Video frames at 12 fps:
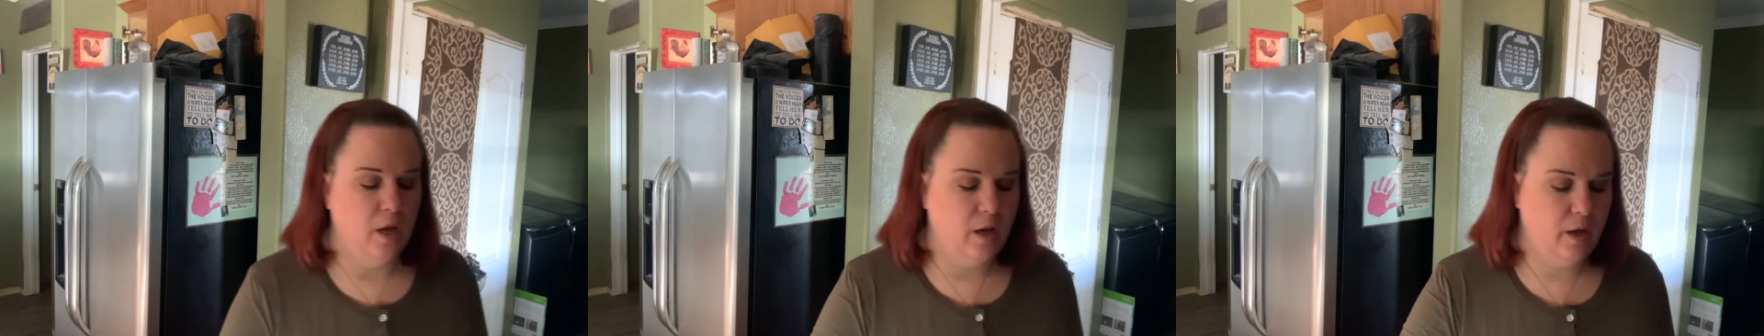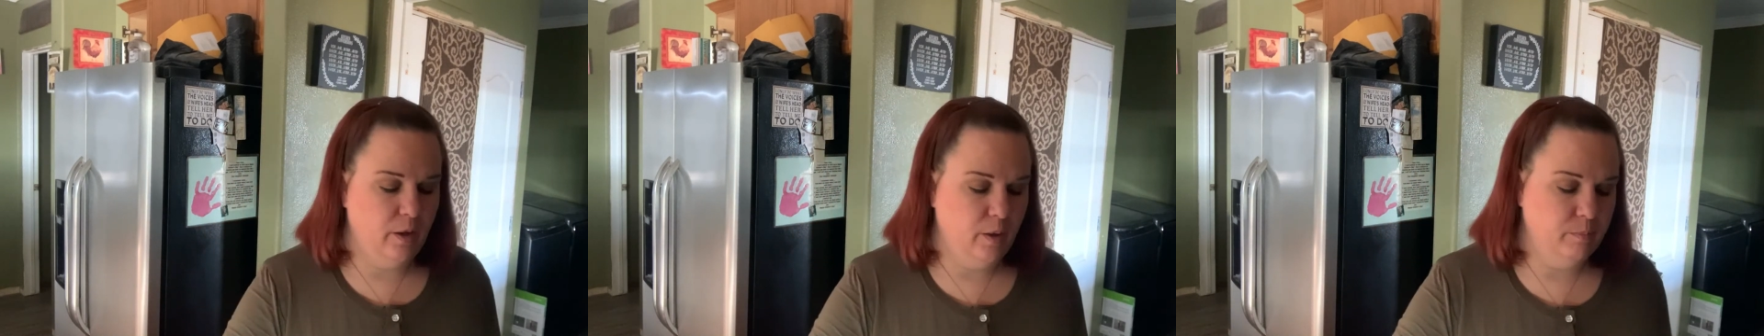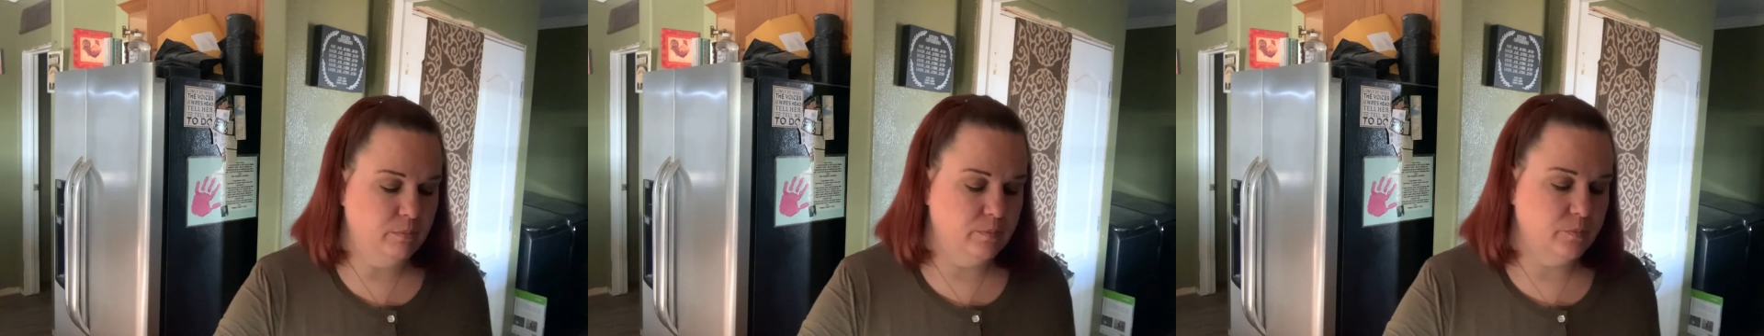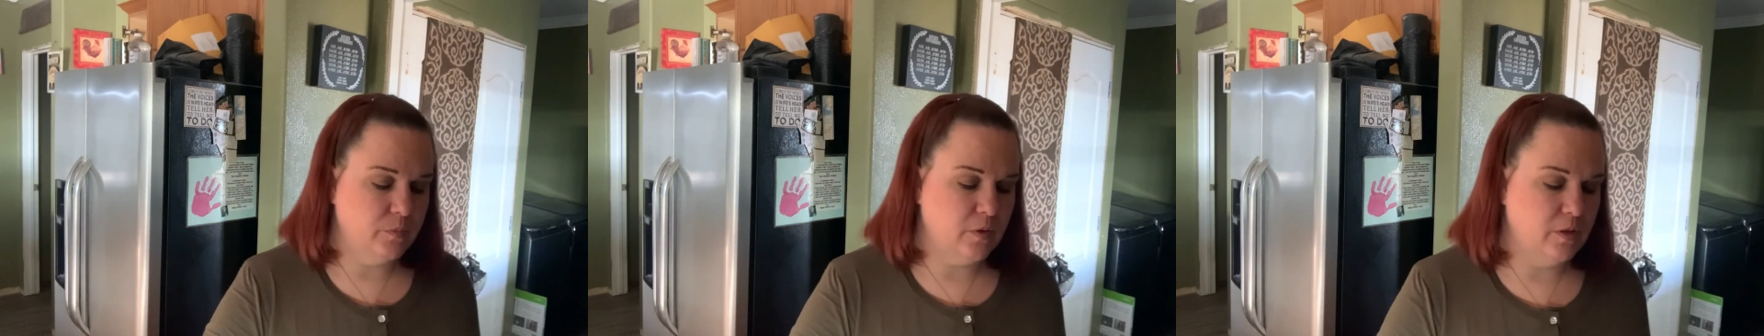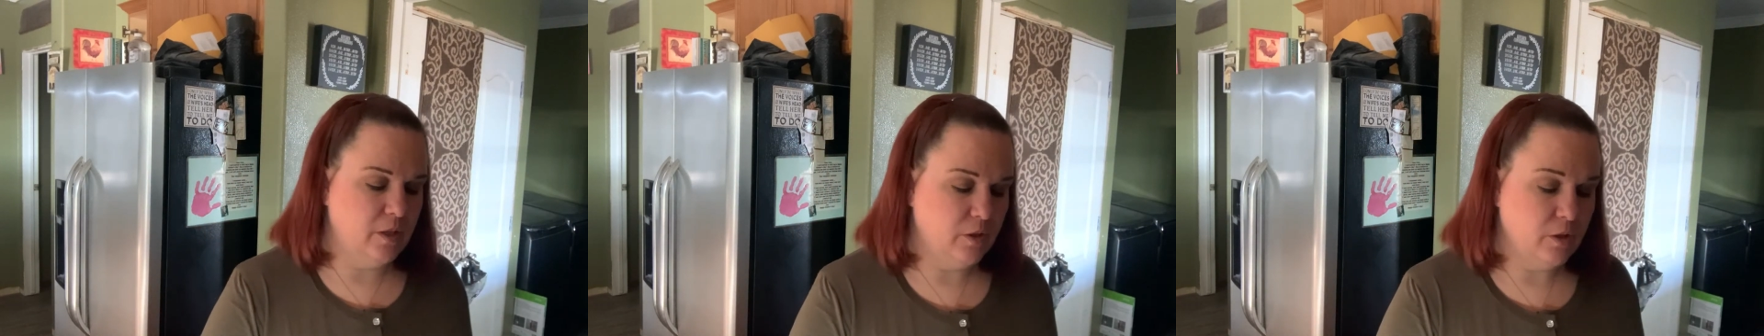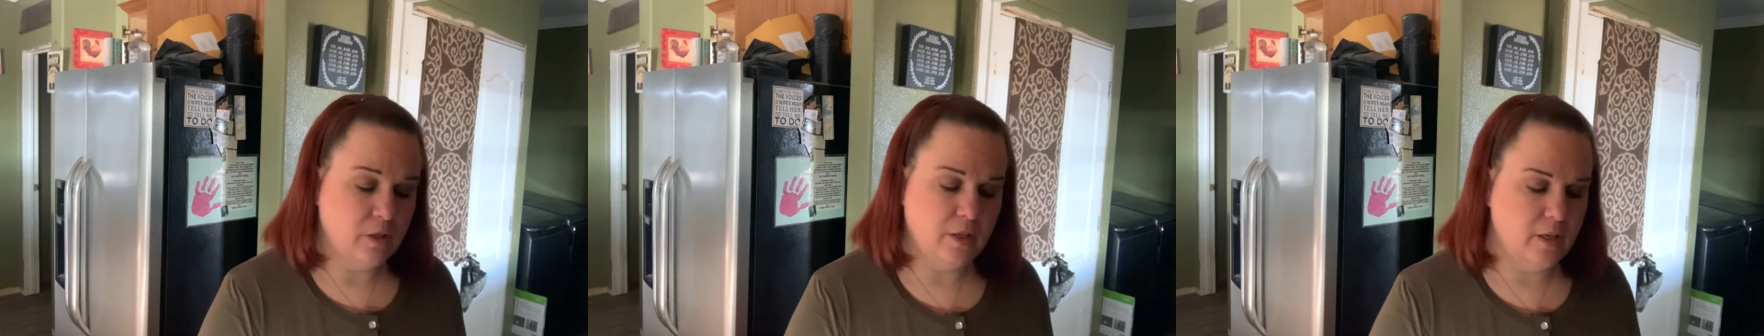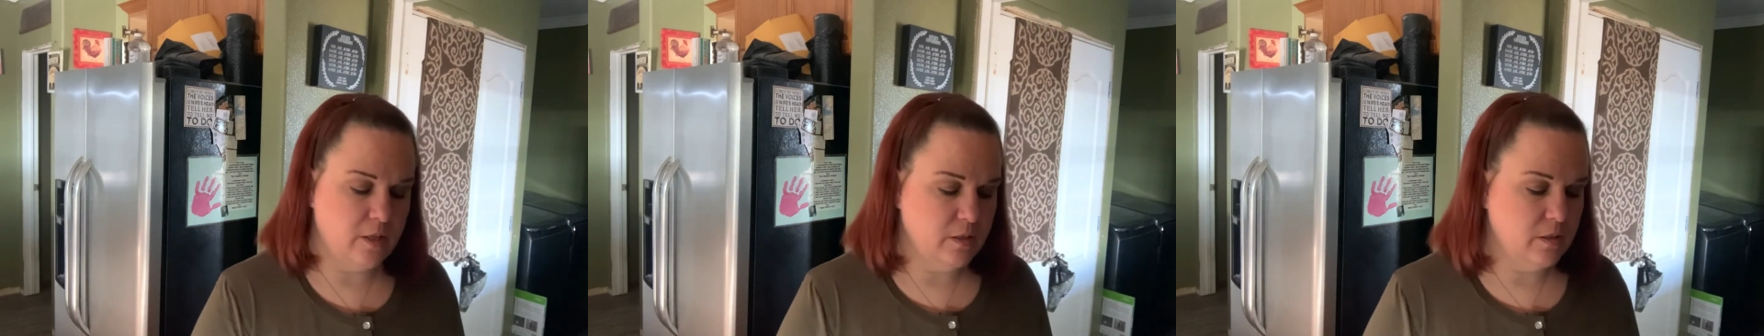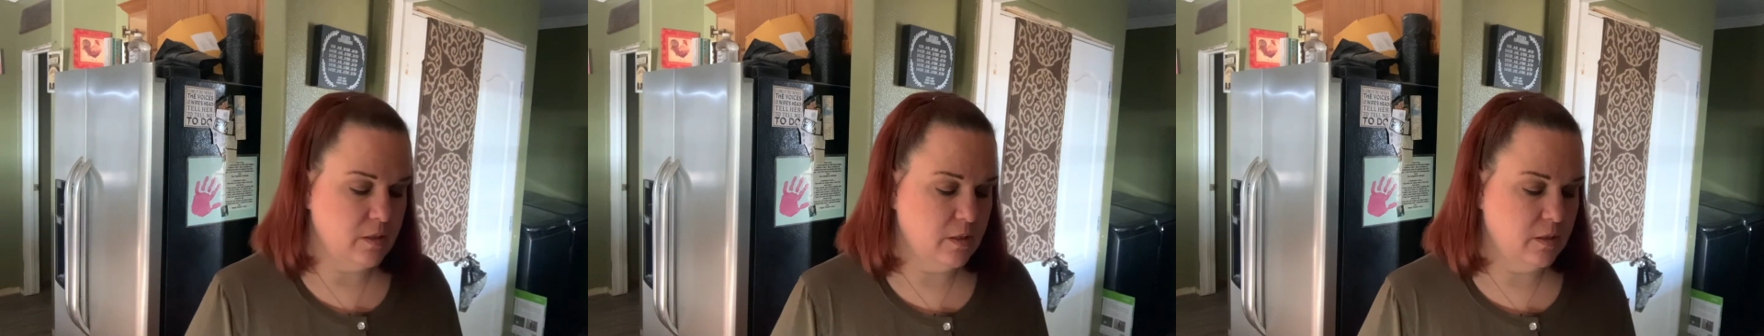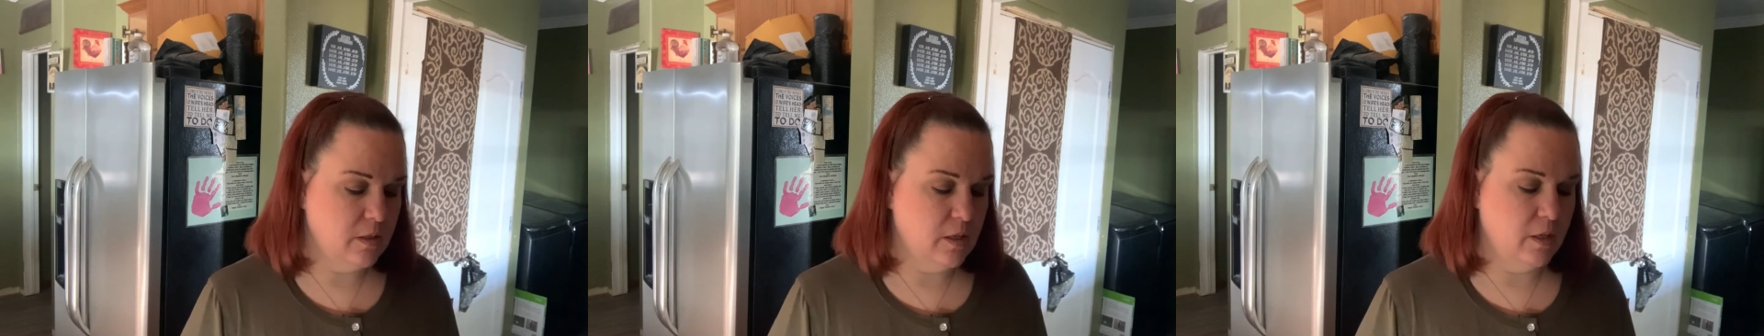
The other thing is that